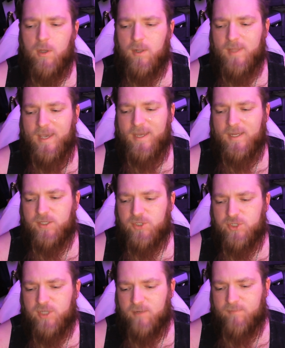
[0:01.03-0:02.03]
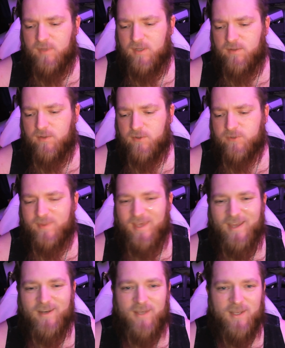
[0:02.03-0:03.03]
Ladies, gentlemen, those
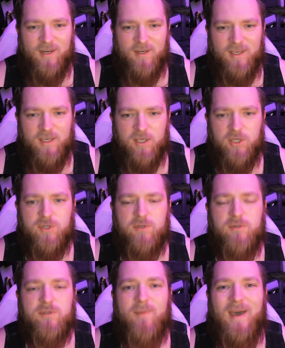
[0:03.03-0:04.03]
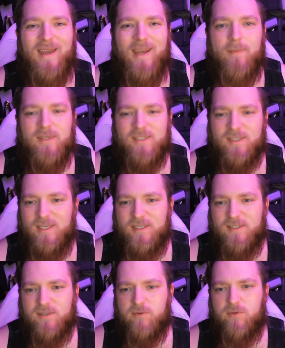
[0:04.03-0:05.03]
with identity issues, my name is
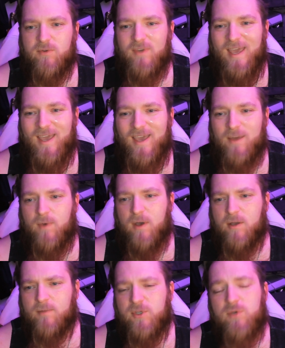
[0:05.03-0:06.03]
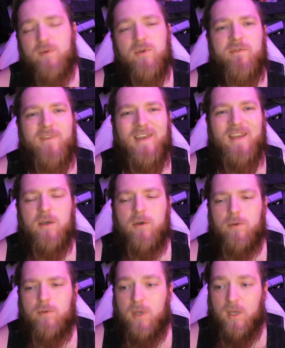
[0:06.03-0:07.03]
Elite02K and welcome to a new
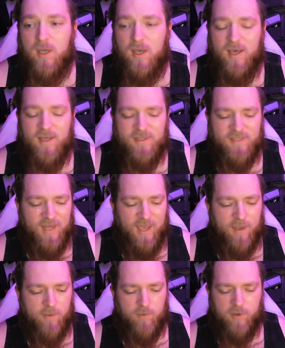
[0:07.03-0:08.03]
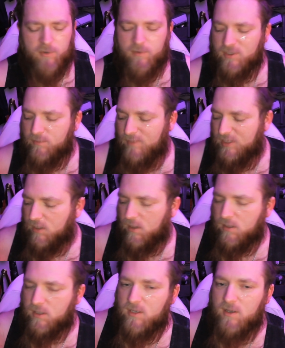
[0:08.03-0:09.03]
video. Today we're going to be
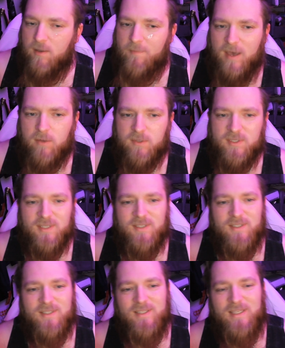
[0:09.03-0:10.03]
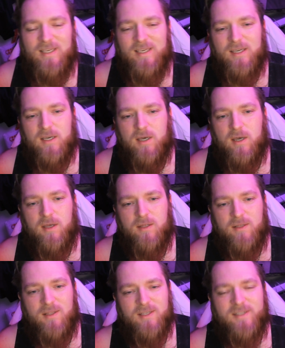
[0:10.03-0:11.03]
talking about
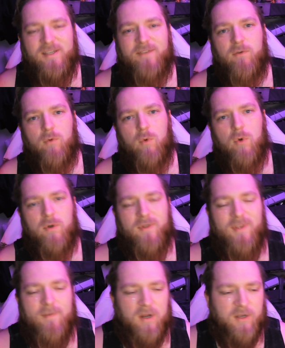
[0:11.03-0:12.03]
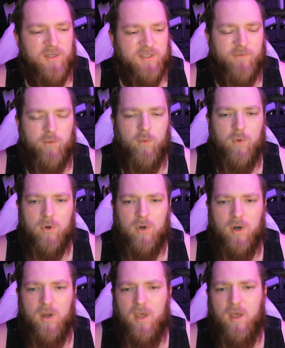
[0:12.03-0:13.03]
the Civil War, the American Civil War,